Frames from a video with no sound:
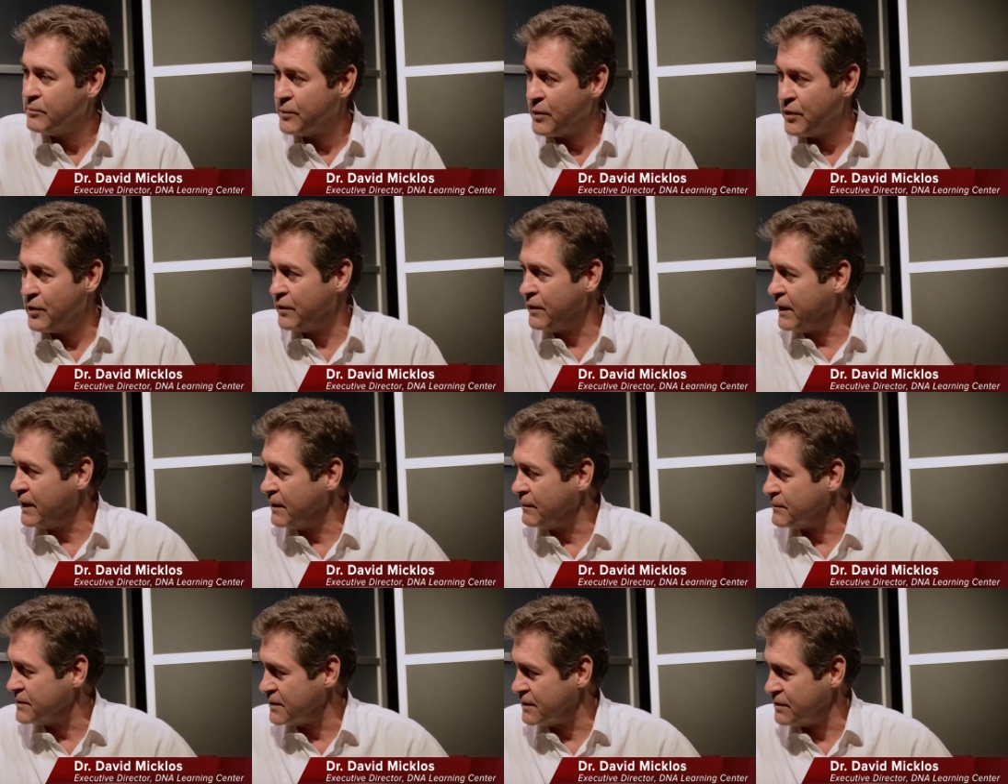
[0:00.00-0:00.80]

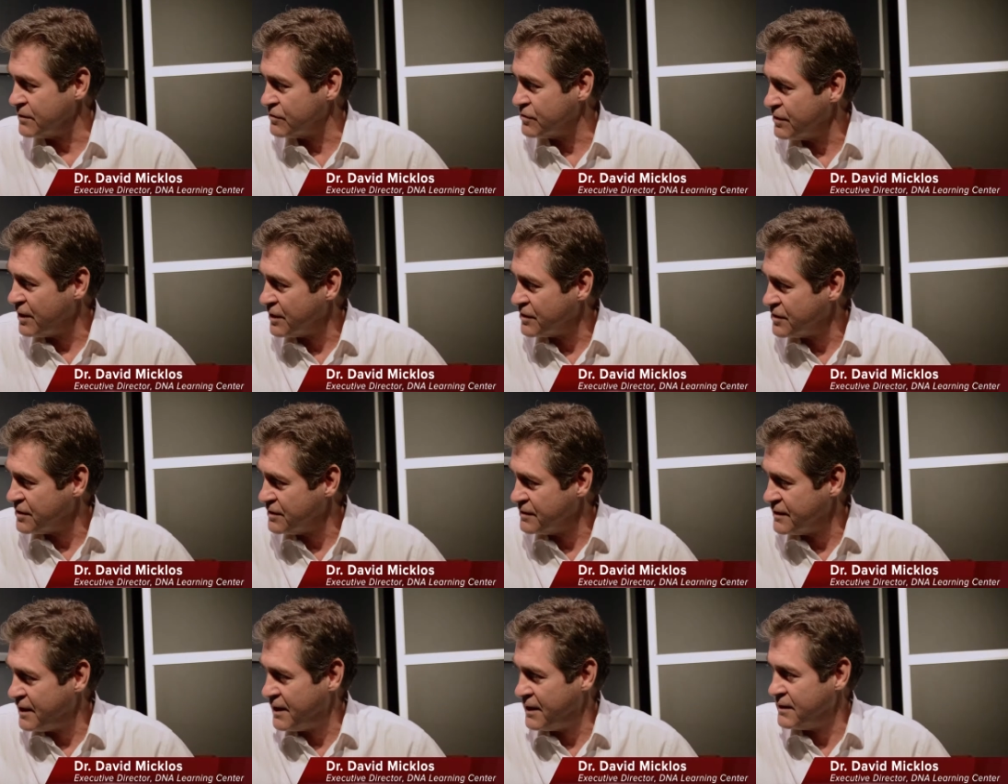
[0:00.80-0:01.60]
programs and
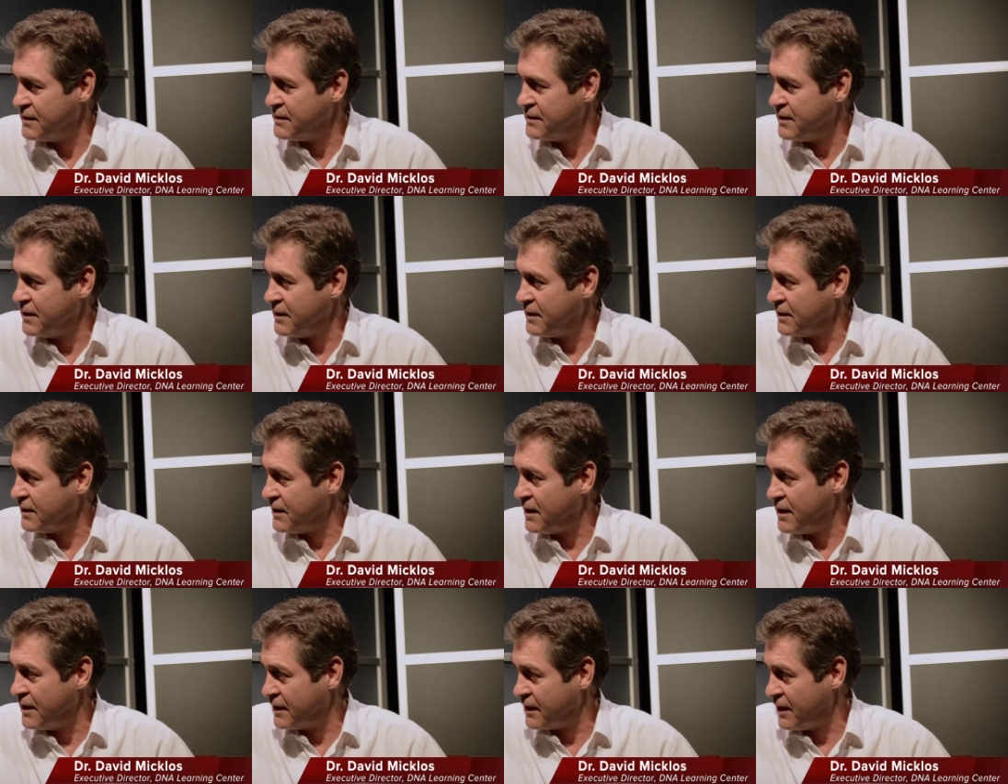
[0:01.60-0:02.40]
instructions that
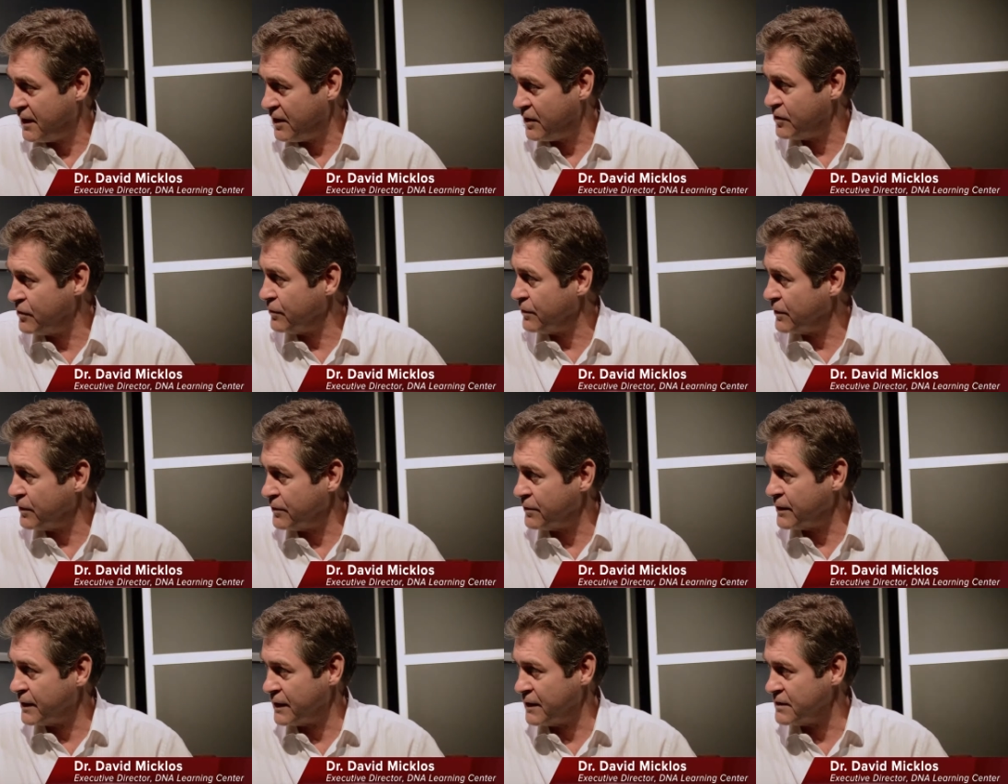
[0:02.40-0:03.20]
a kid or an
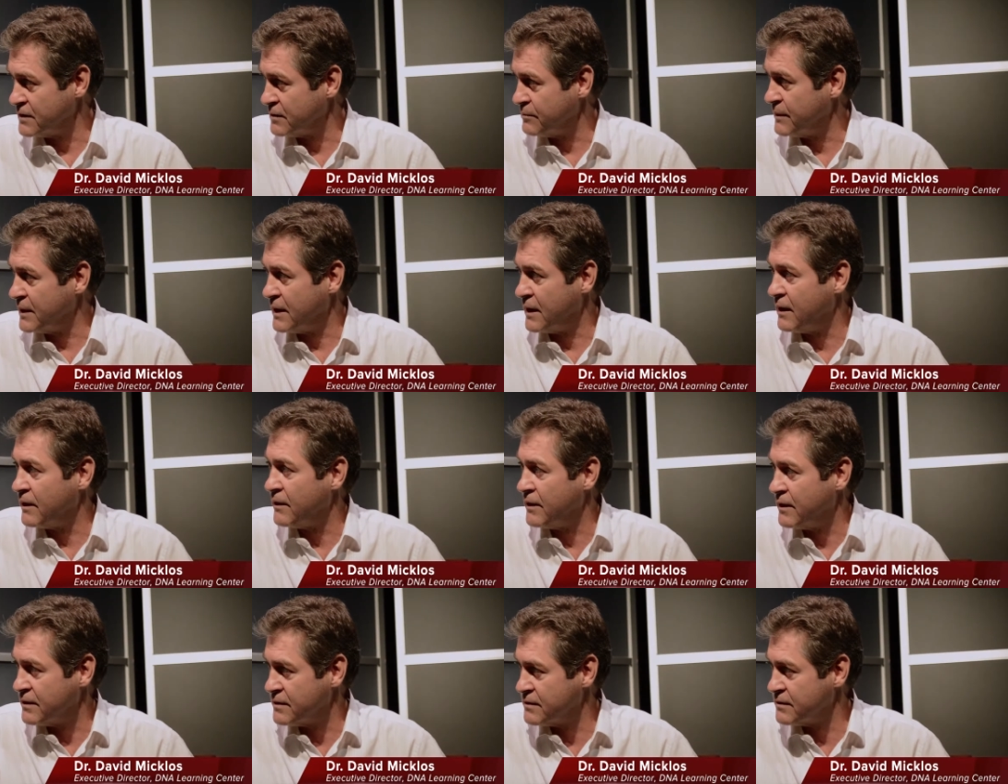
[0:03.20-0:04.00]
organism
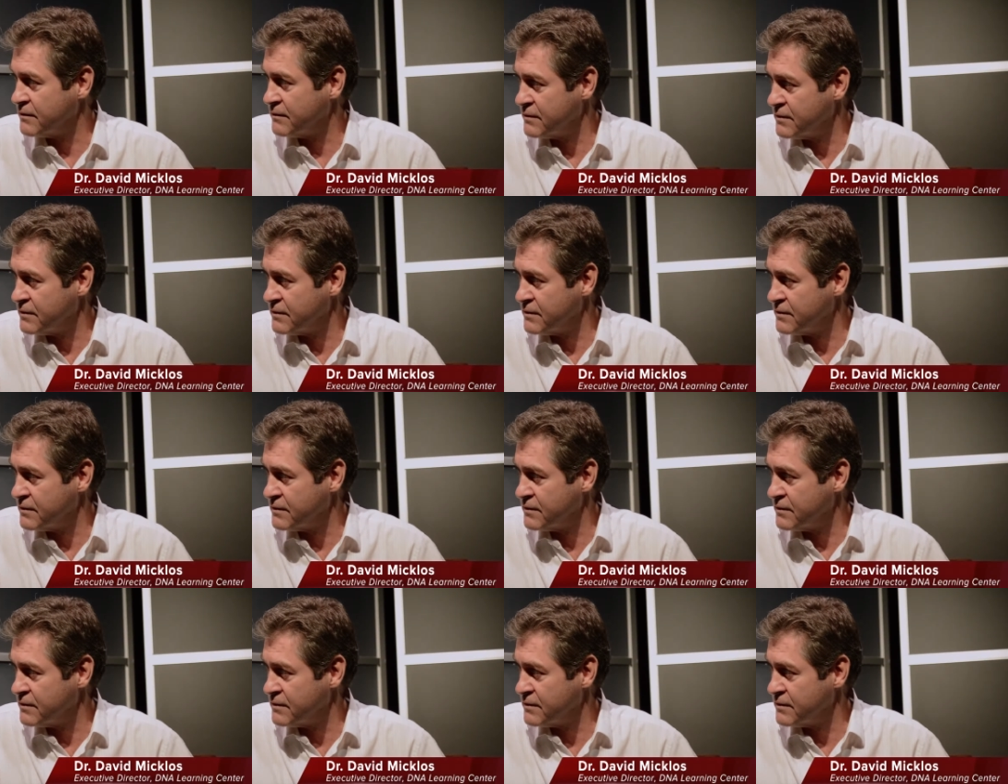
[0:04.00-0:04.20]
inherits.